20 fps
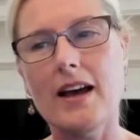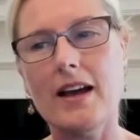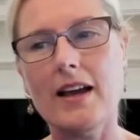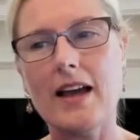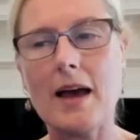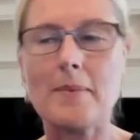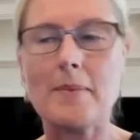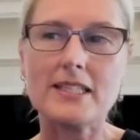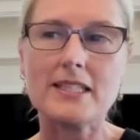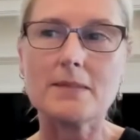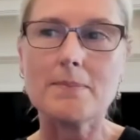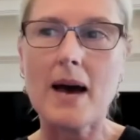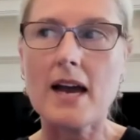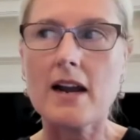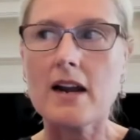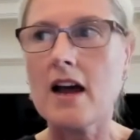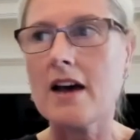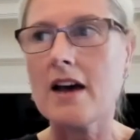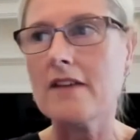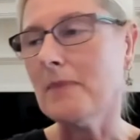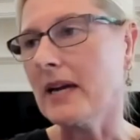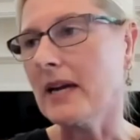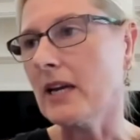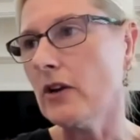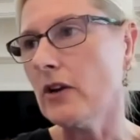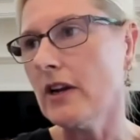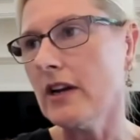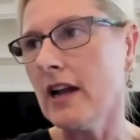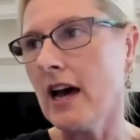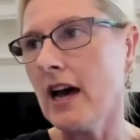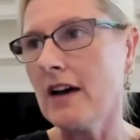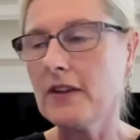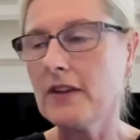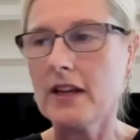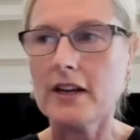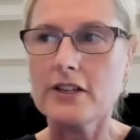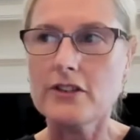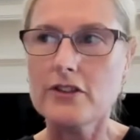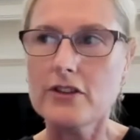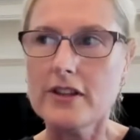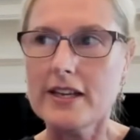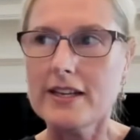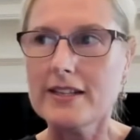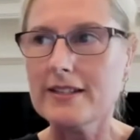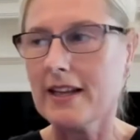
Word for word: am I smart enough? Am I good enough? Can I do this?